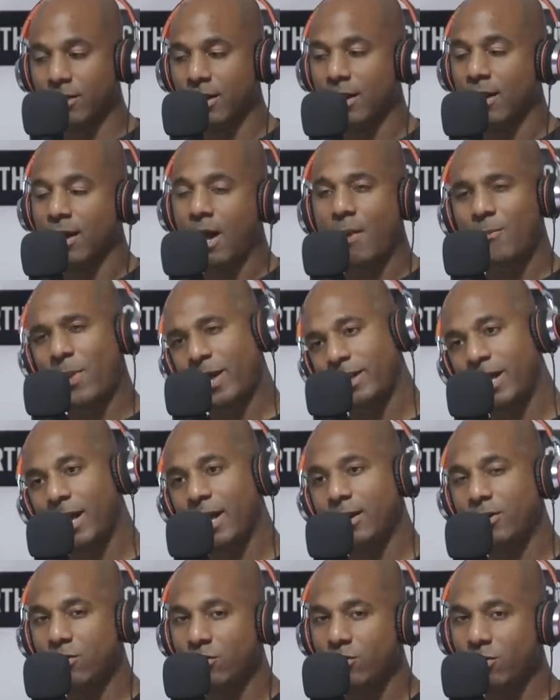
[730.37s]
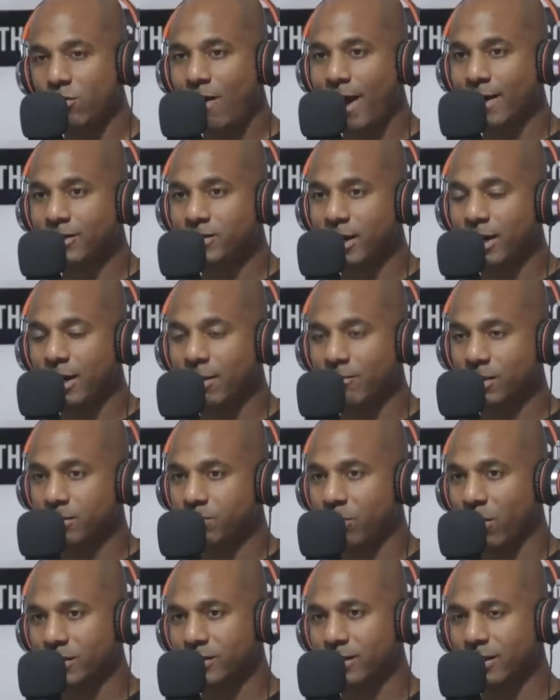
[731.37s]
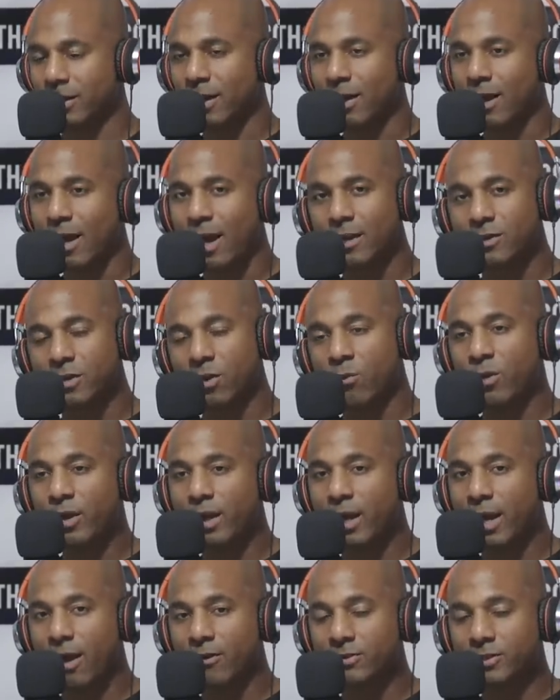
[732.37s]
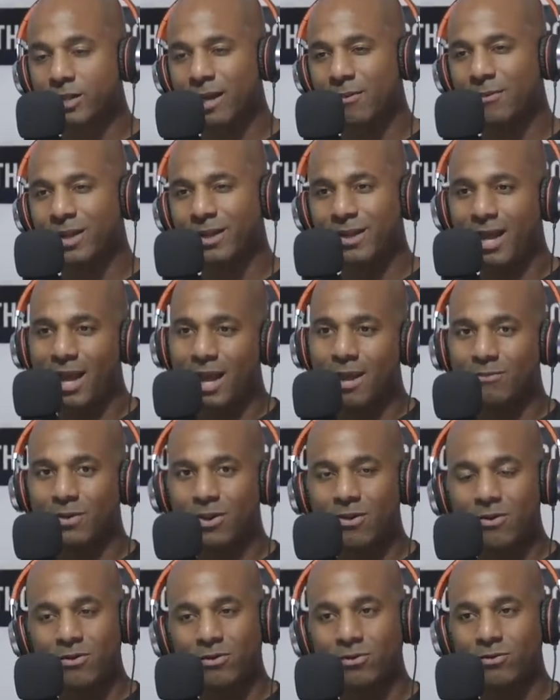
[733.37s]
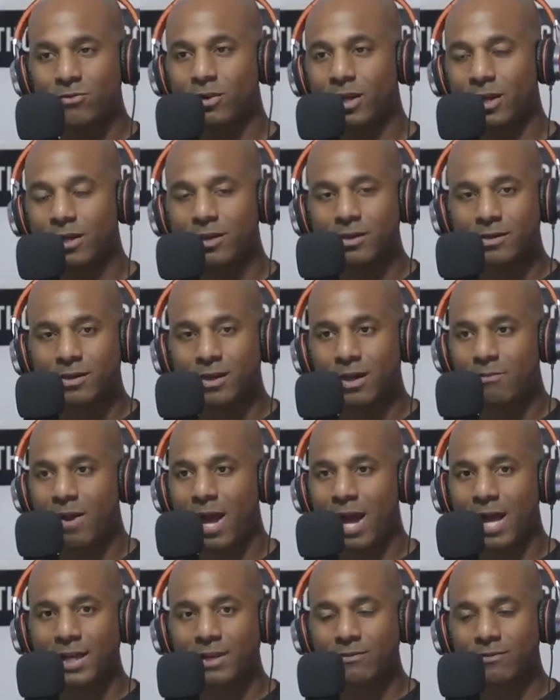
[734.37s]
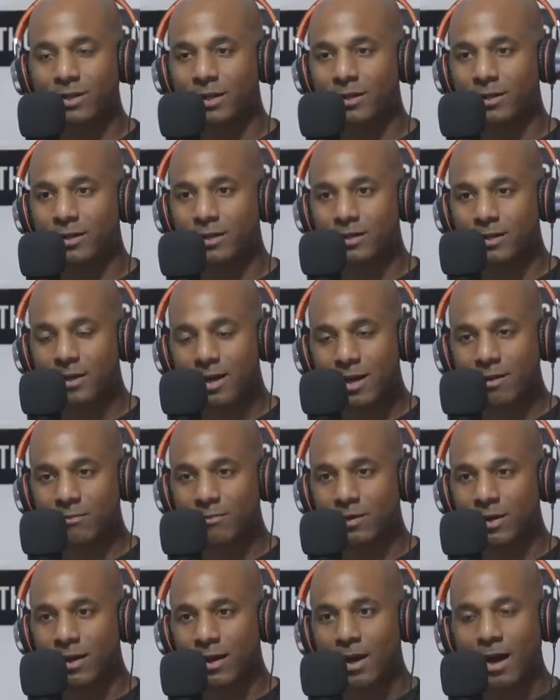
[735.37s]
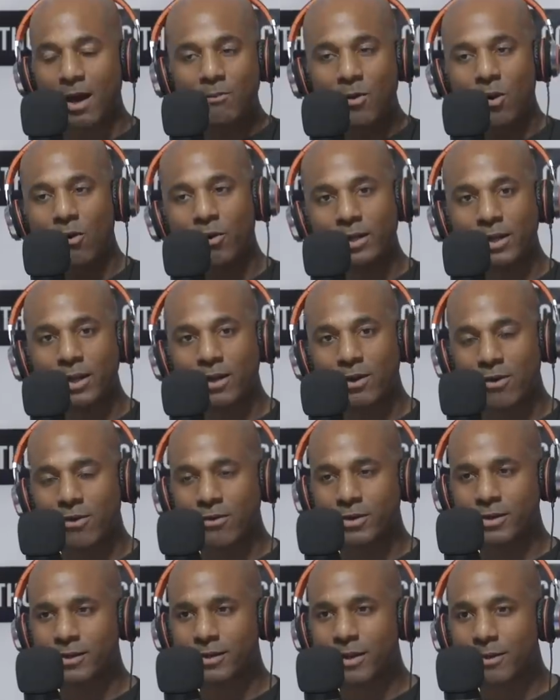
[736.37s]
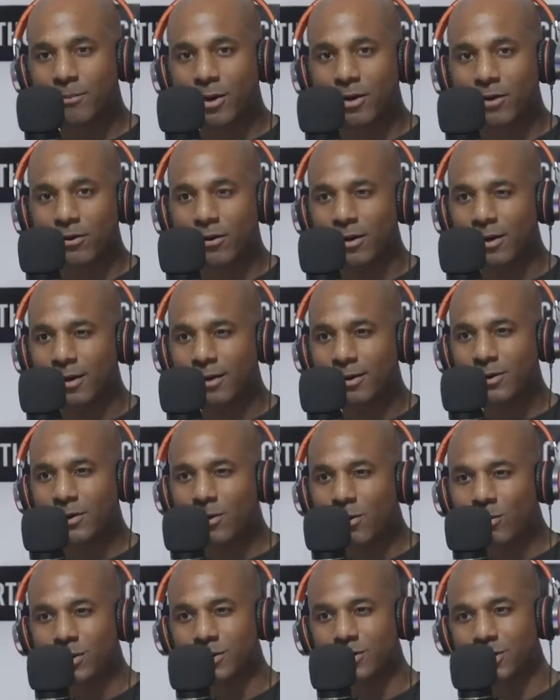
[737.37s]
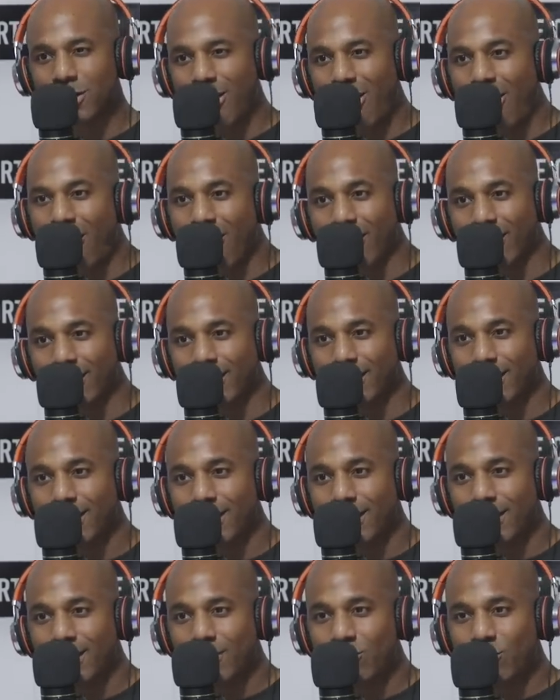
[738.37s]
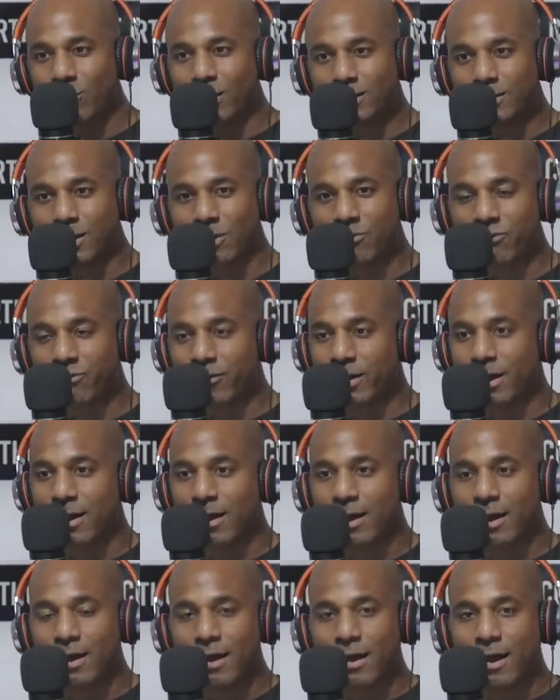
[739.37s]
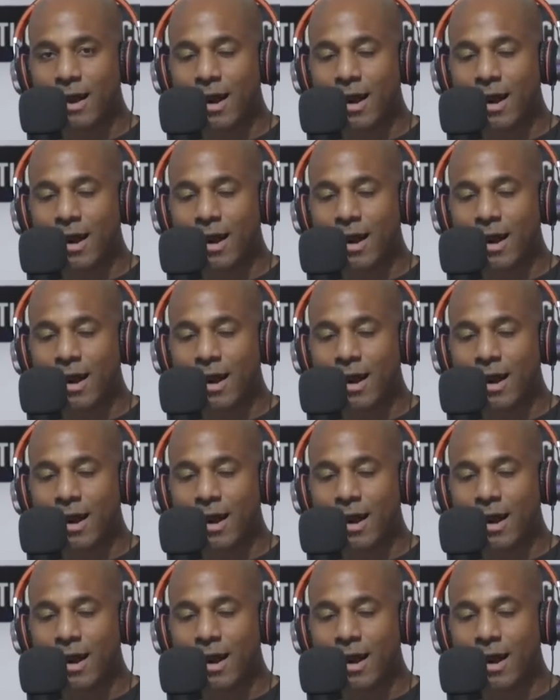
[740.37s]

Him. I'm like, yeah, you know, you're right, Gene. I'm just brushing. And then we get outside. I'm like, damn, no, you get hooked up. I ain't even get hooked up. I'm all in there hard. He's I'm You was hard. what the? F-?